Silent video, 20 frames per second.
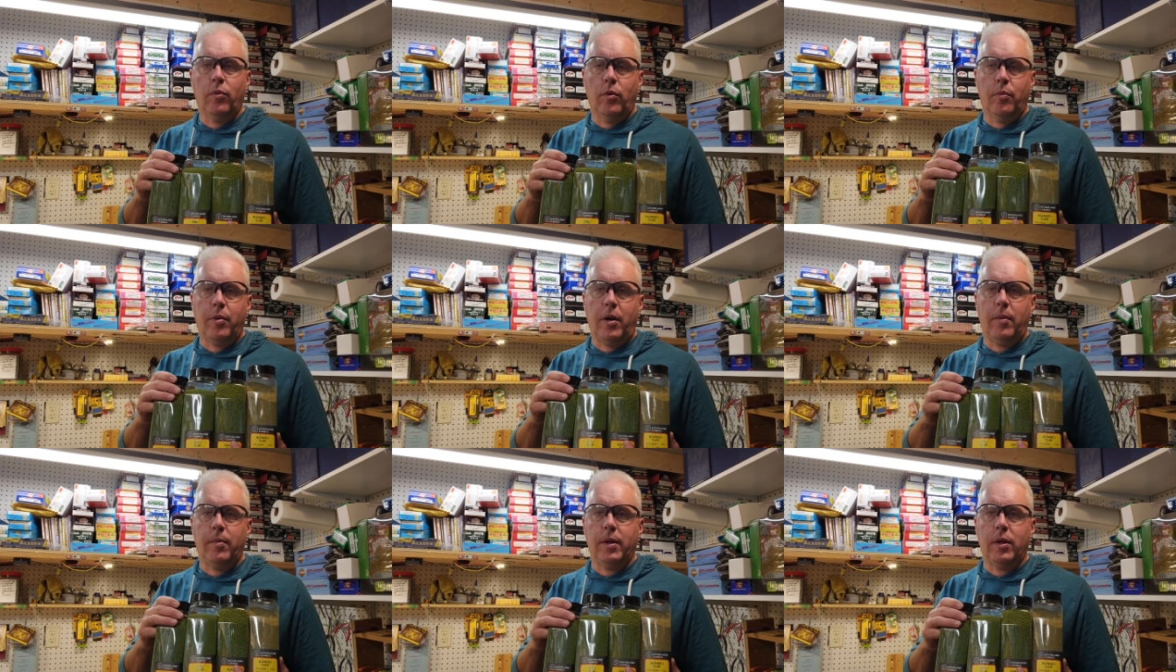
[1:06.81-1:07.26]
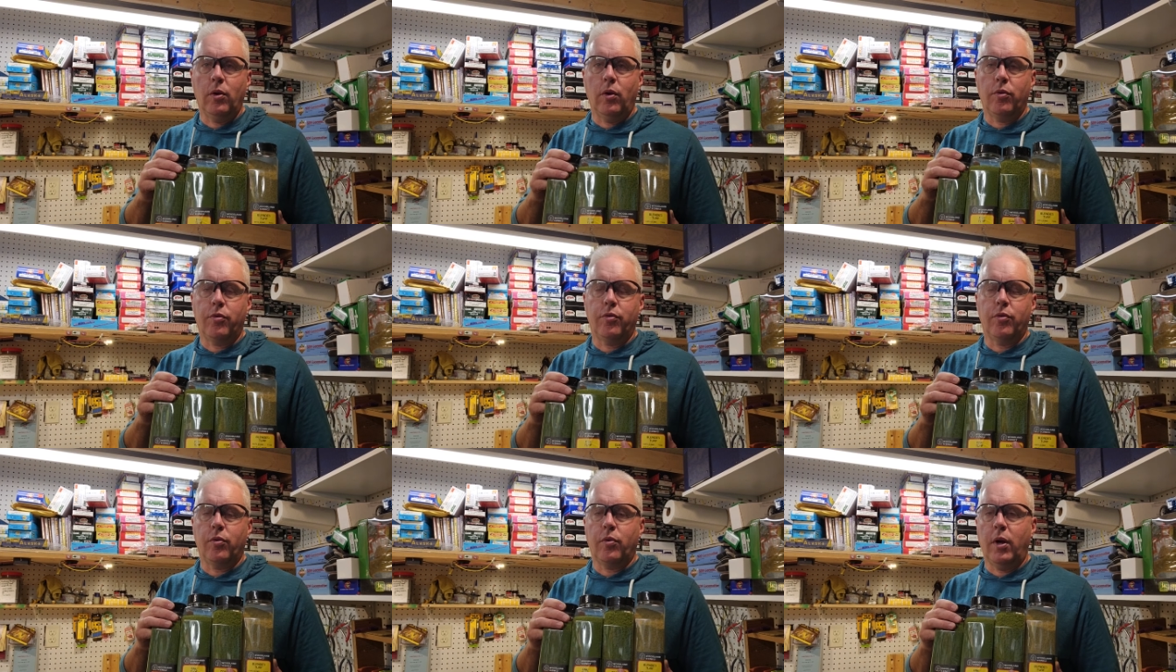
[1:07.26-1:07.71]
we'll probably
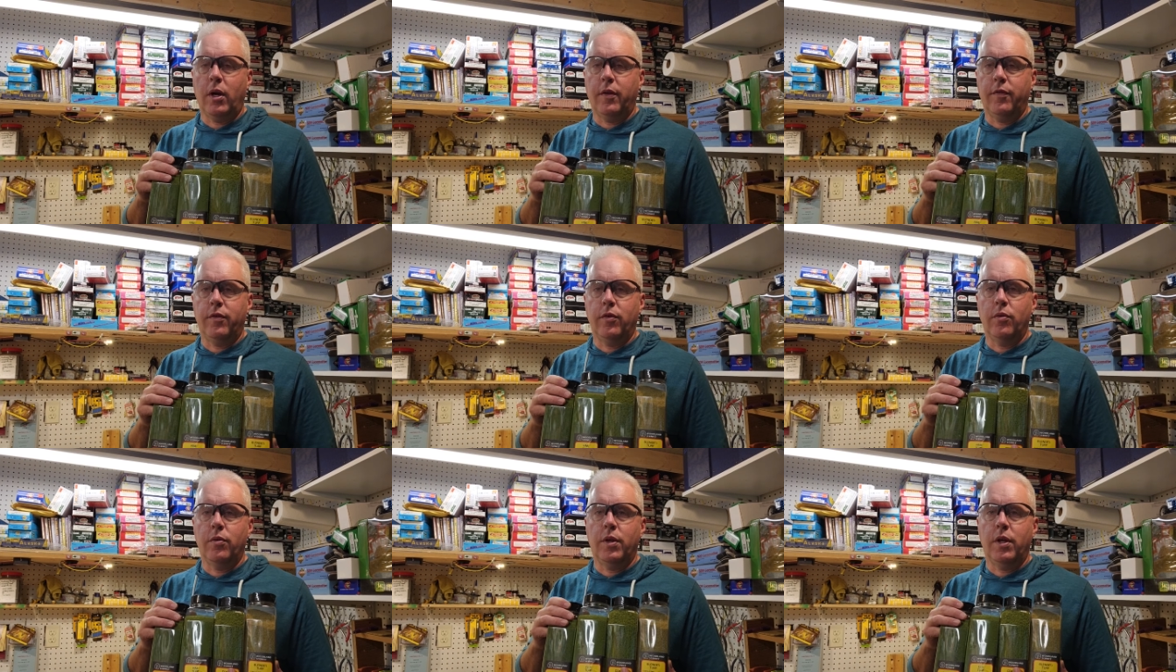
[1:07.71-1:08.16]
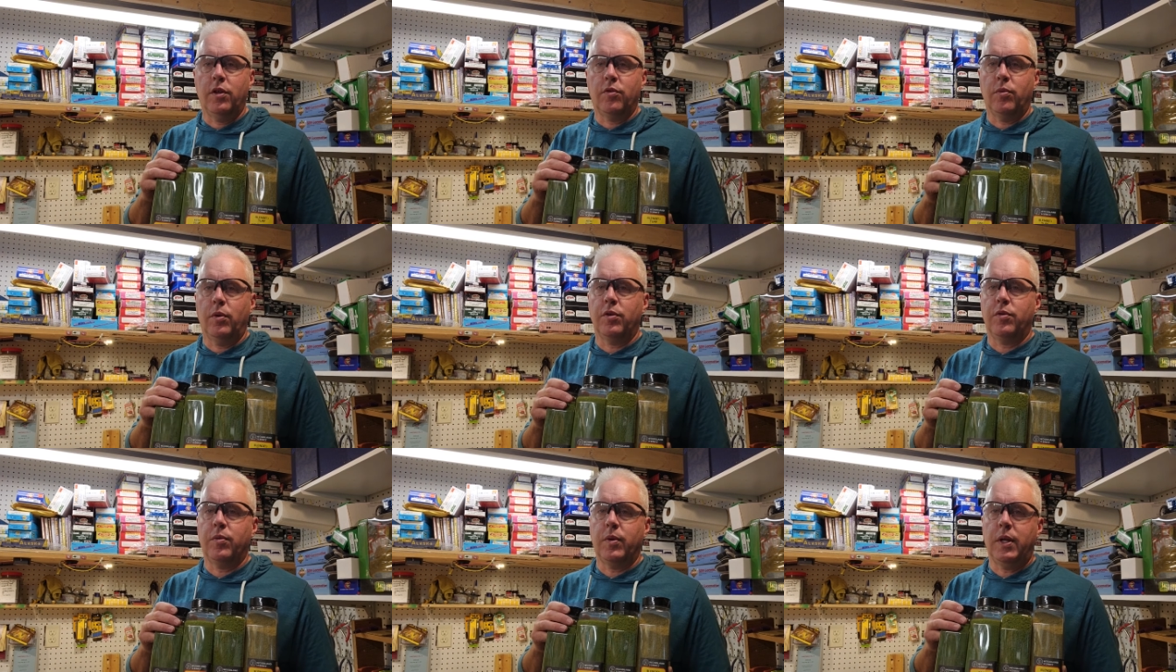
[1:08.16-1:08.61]
go through quite a few of these
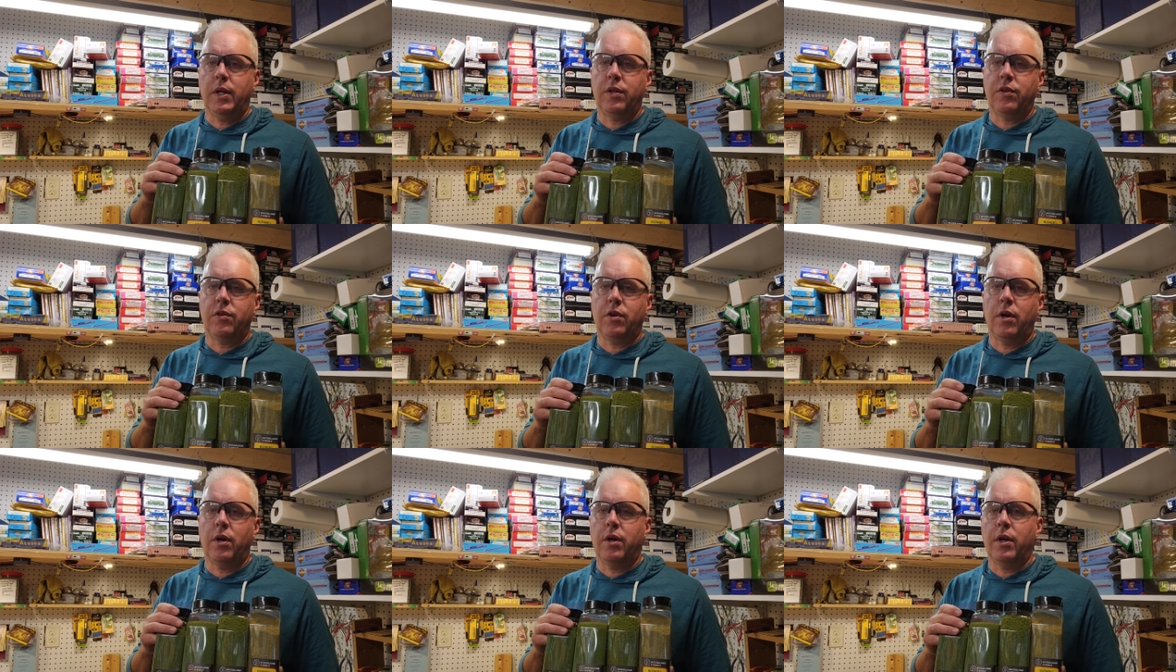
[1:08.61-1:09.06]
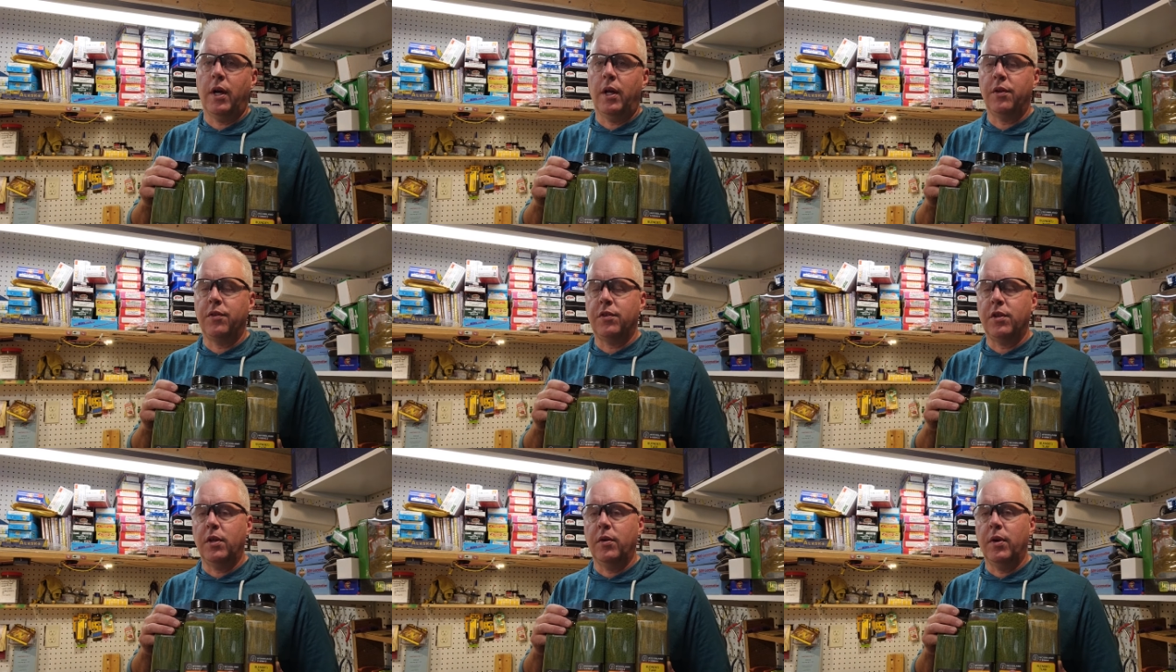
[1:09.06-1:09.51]
once we get started
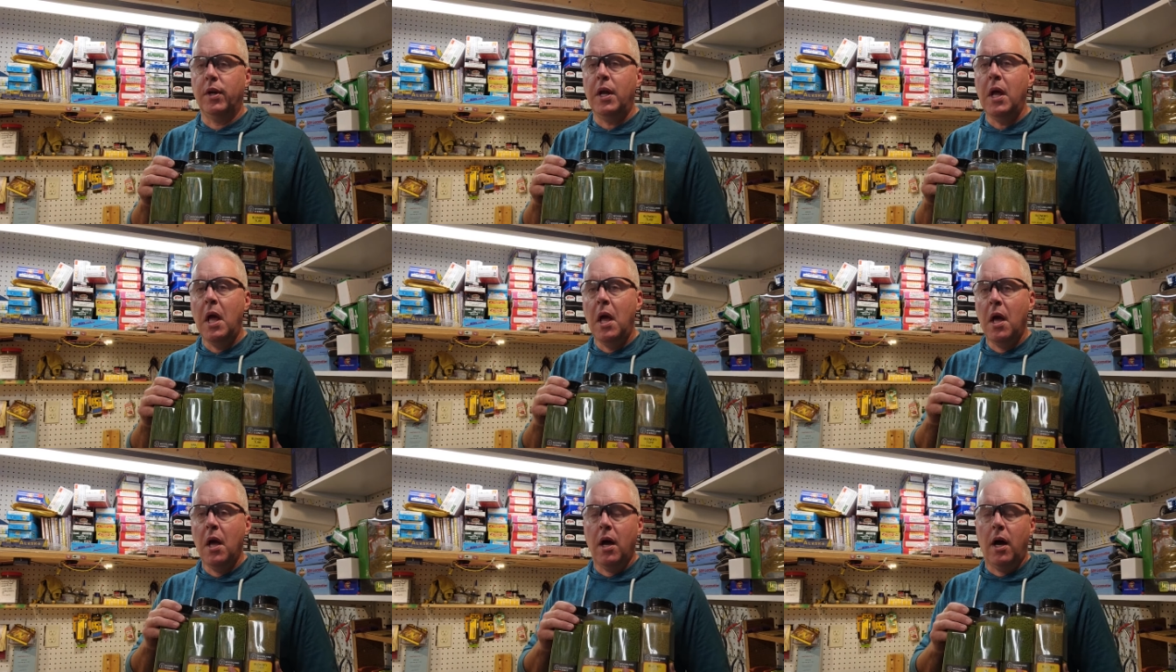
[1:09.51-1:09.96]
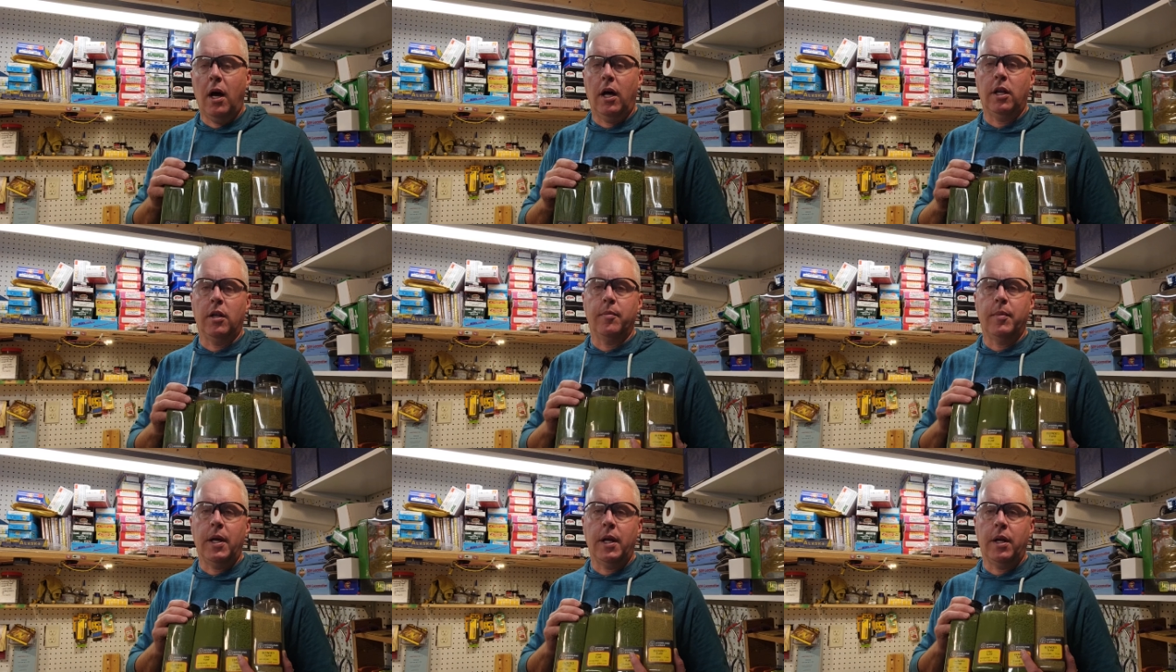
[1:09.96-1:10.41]
on scenery
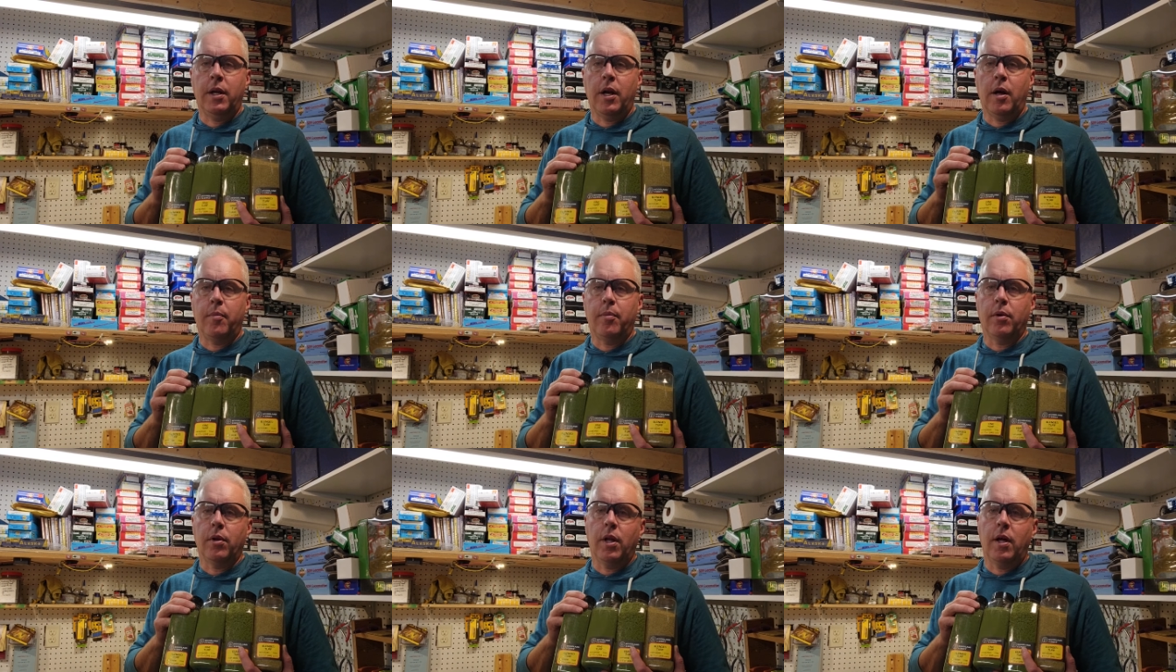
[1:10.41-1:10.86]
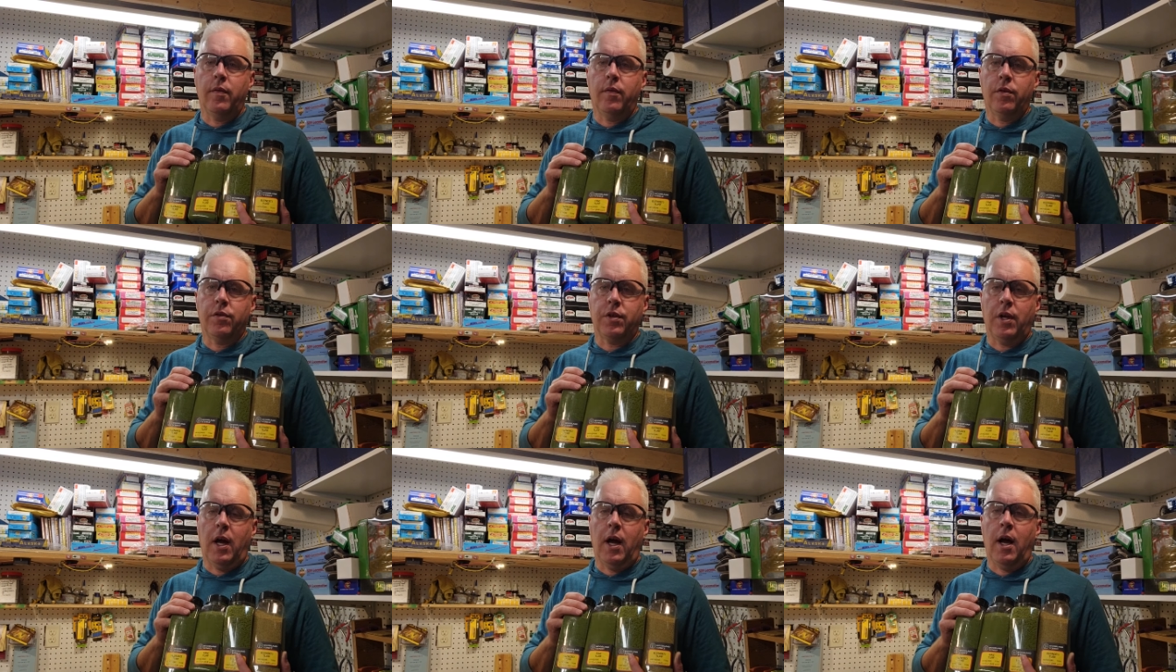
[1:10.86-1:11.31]
on the main and upper
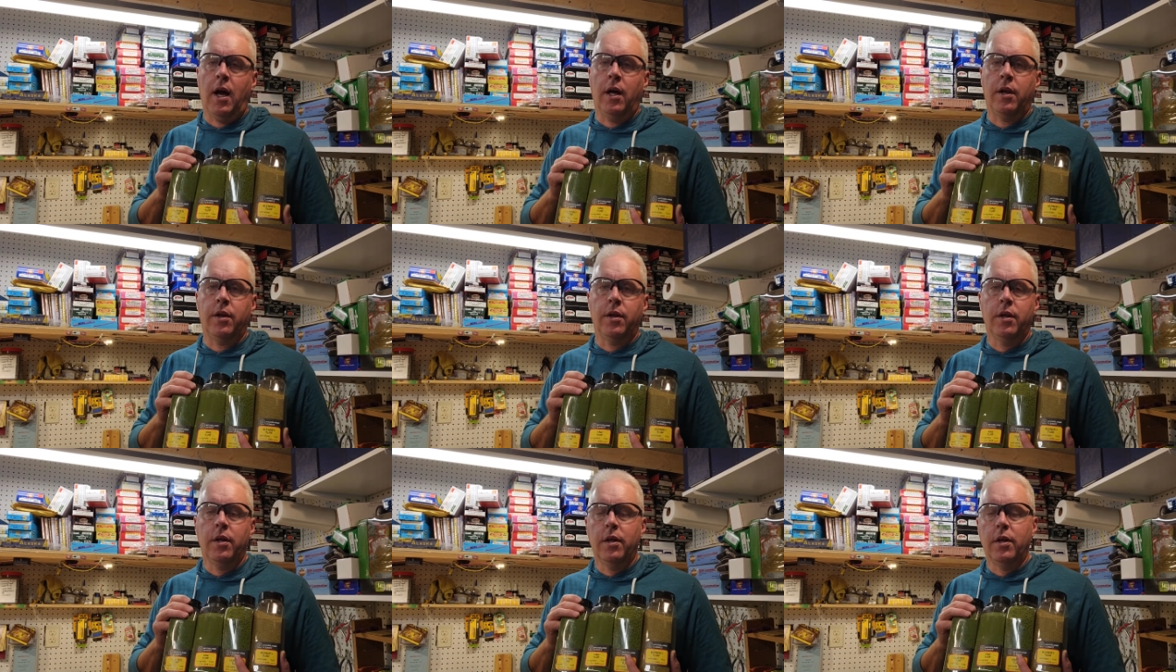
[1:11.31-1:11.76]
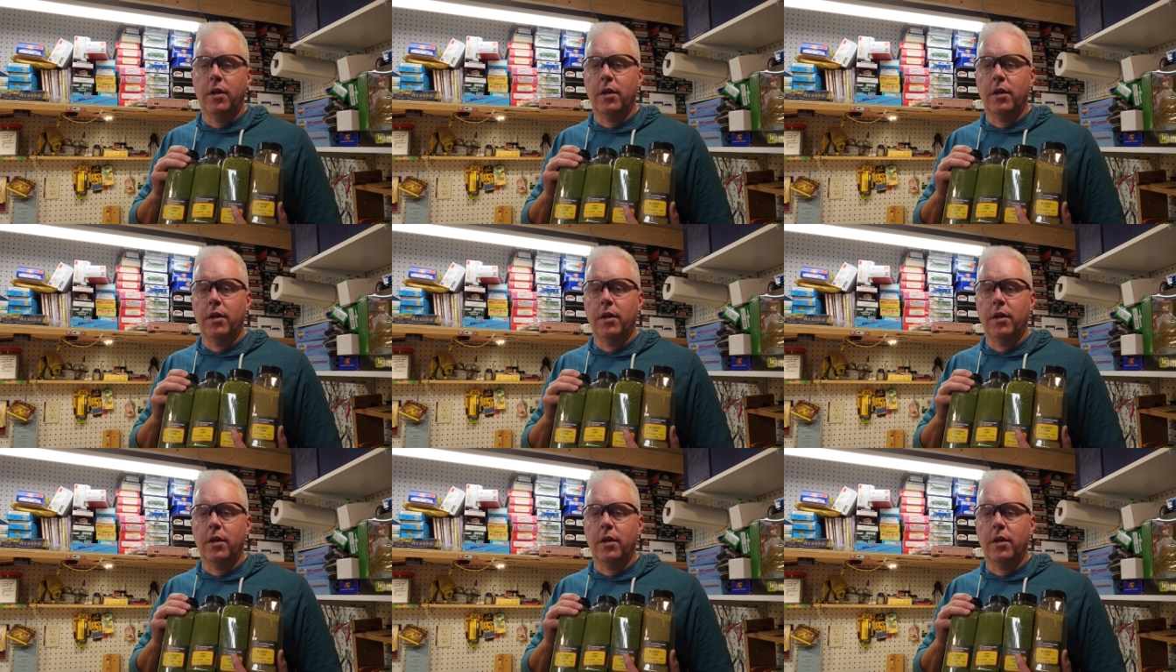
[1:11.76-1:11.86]
levels on